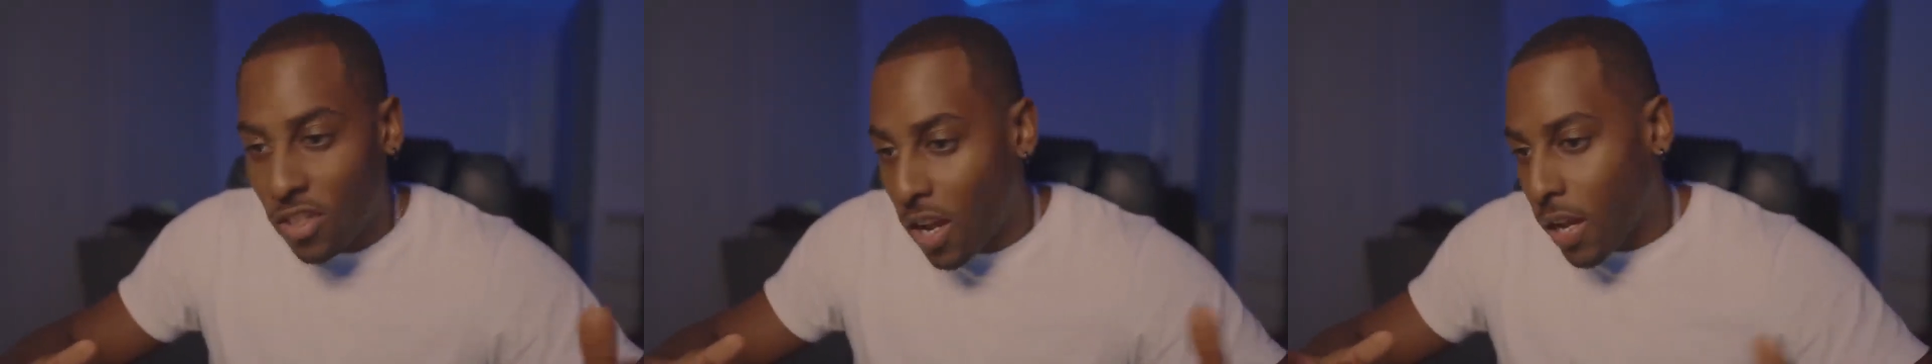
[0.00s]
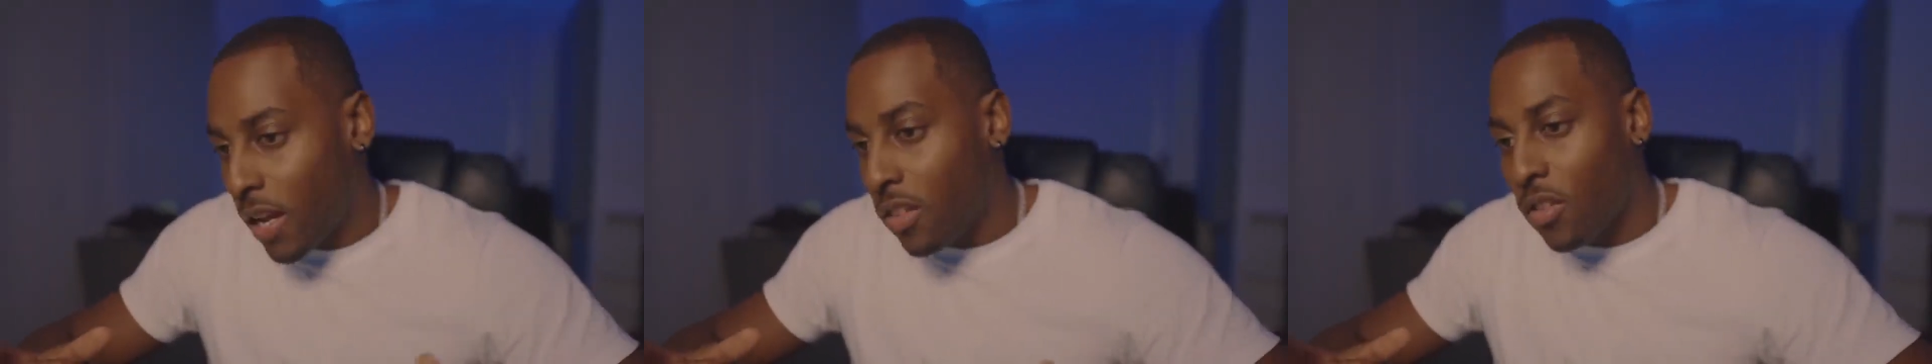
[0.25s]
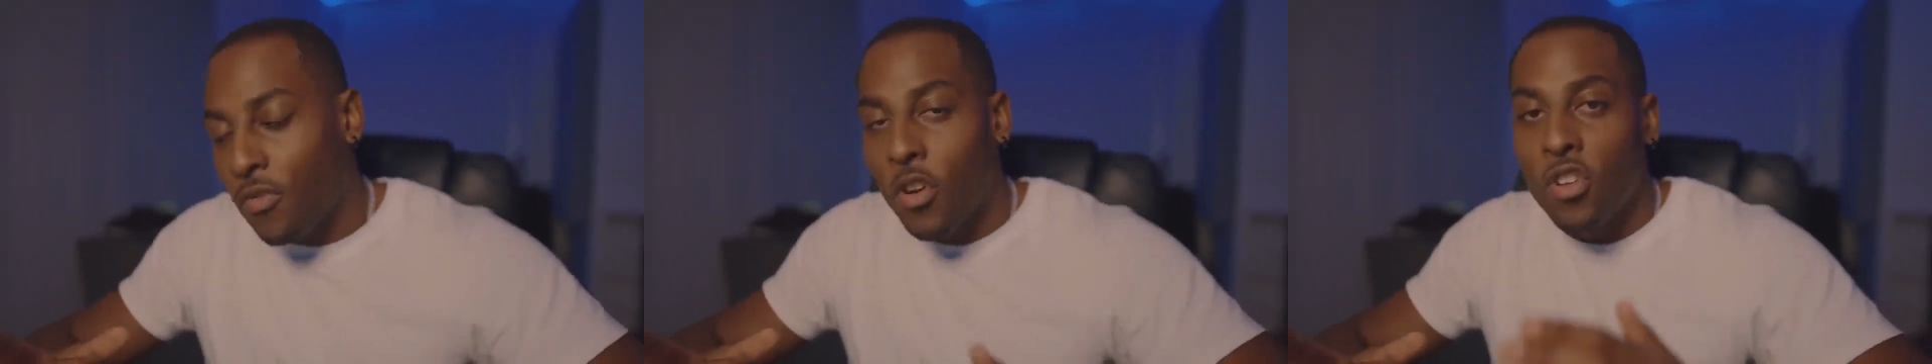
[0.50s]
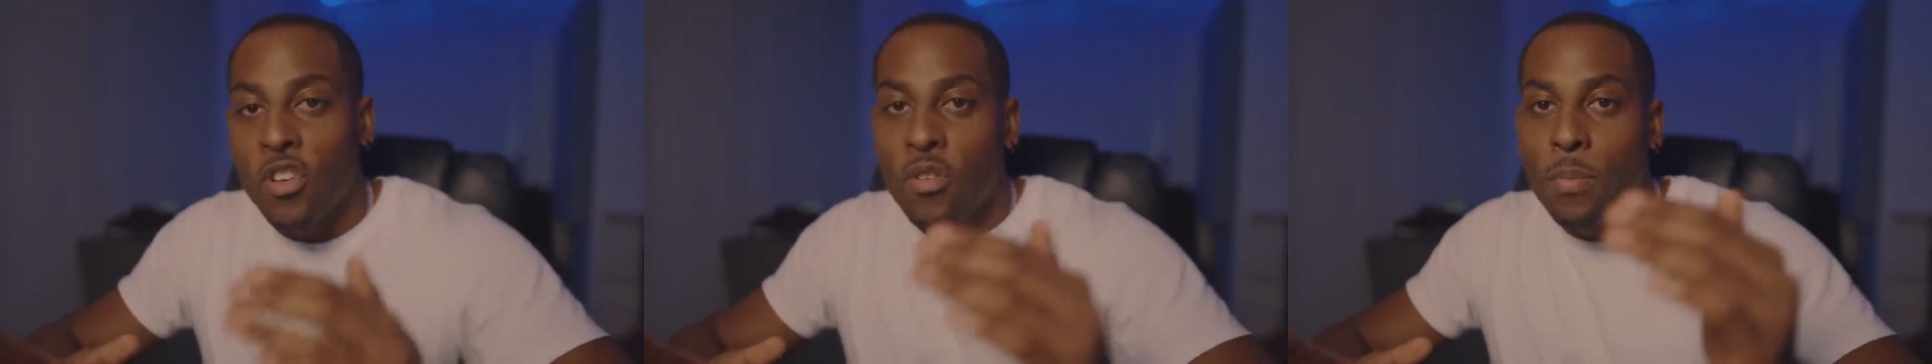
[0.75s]
ducking the
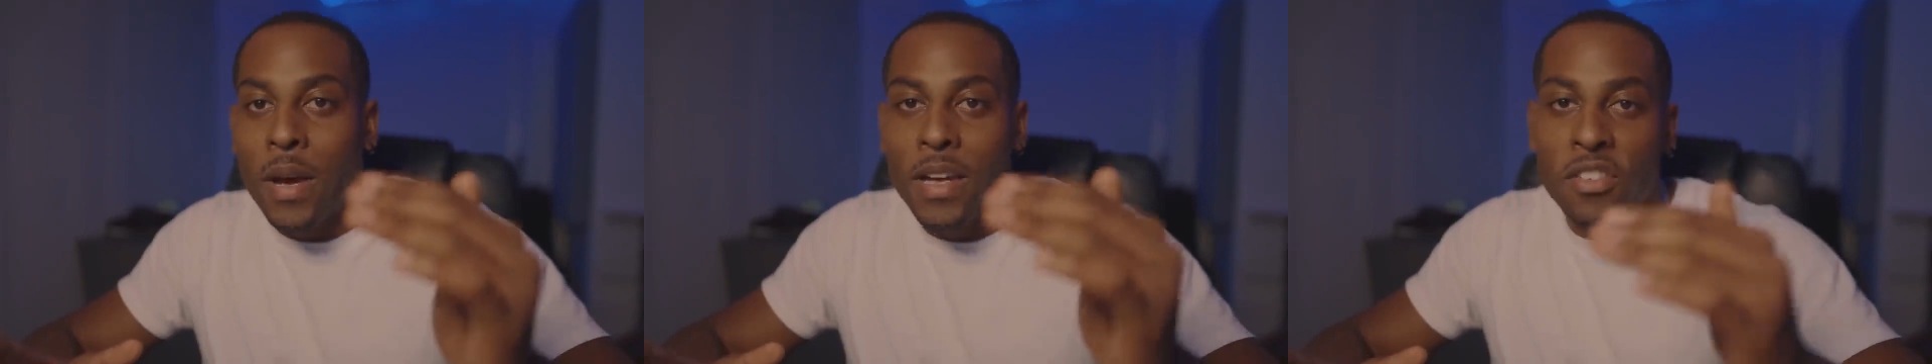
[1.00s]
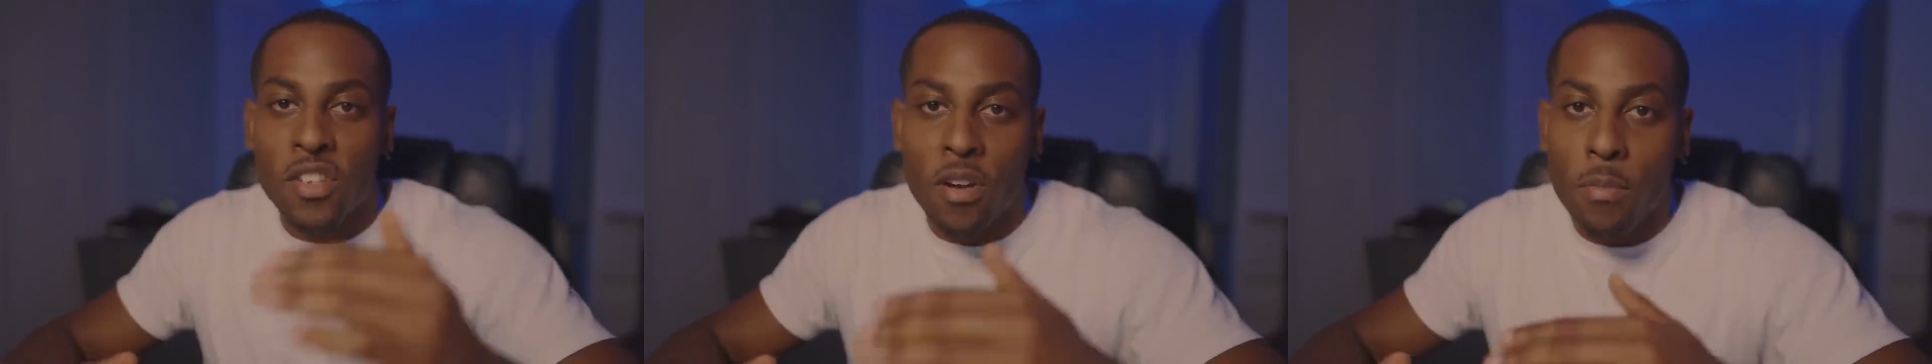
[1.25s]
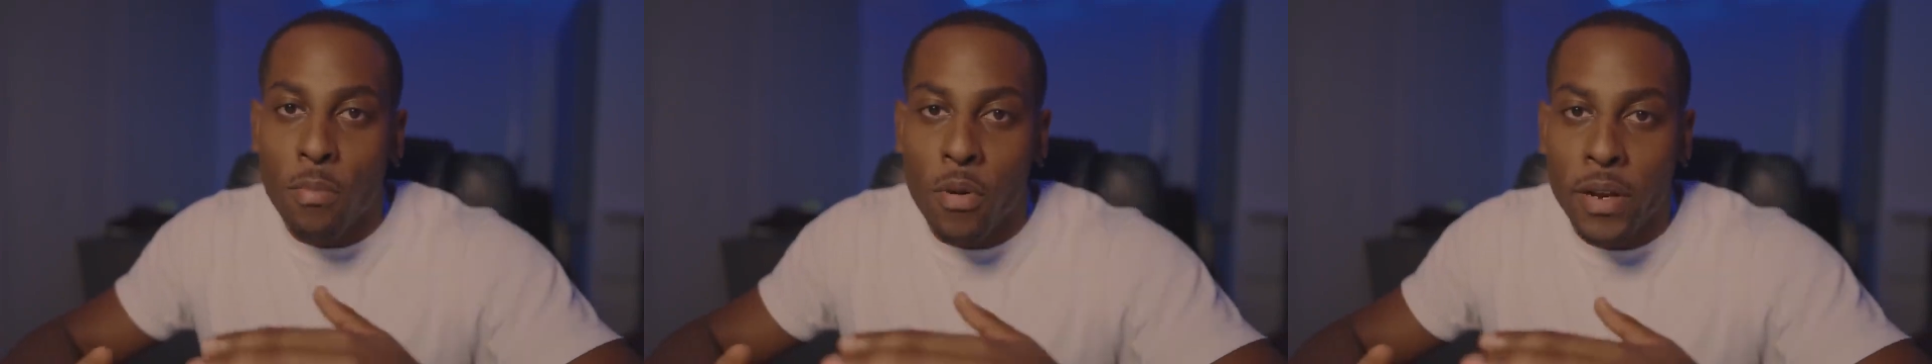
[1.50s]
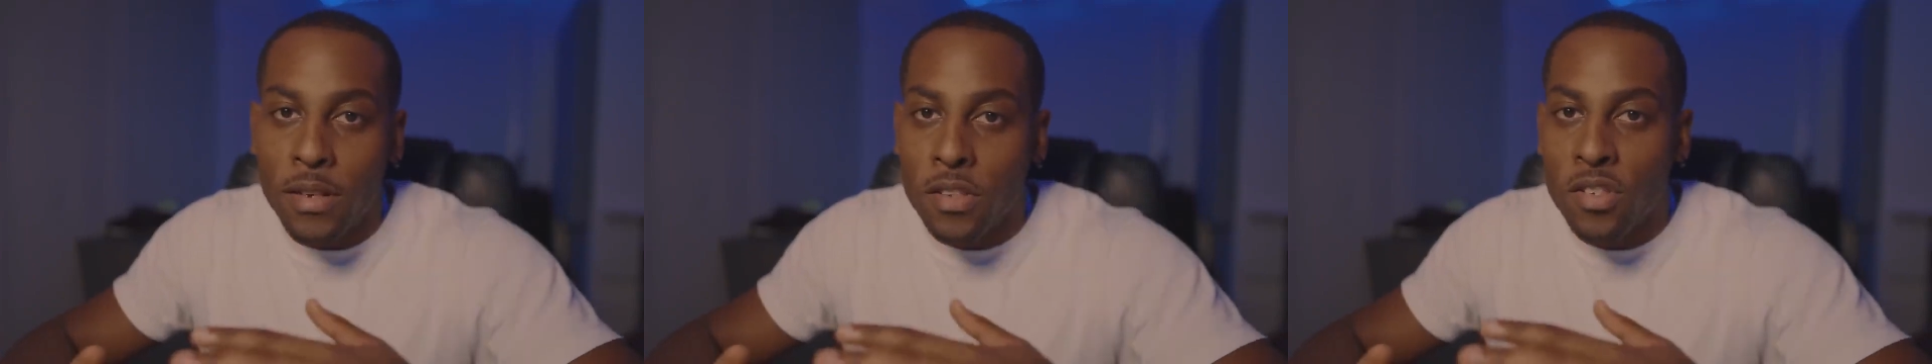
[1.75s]
volume at certain
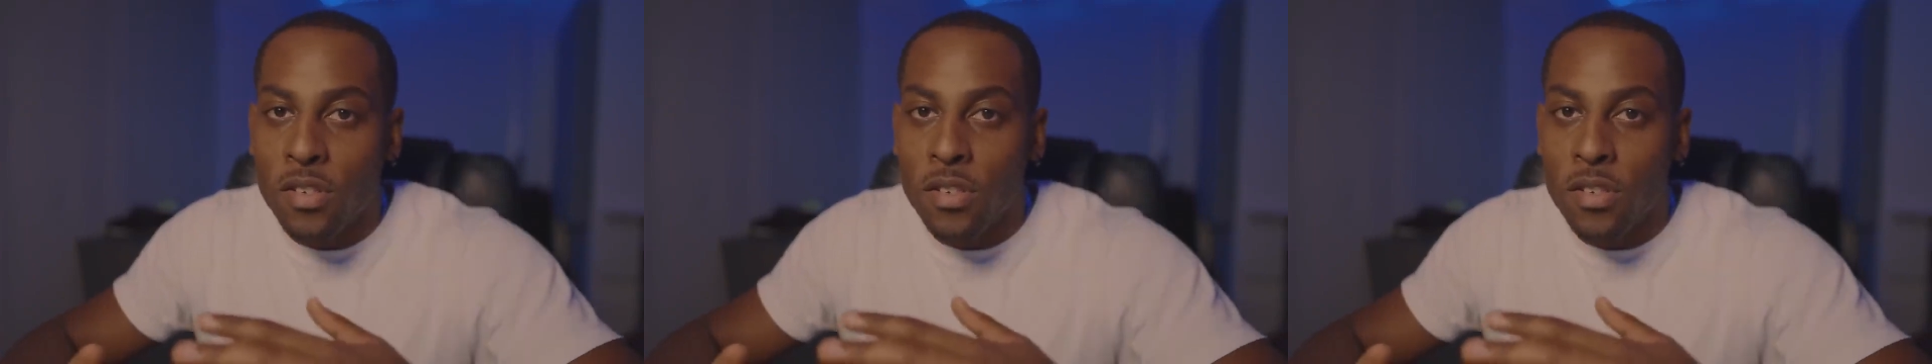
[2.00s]
points.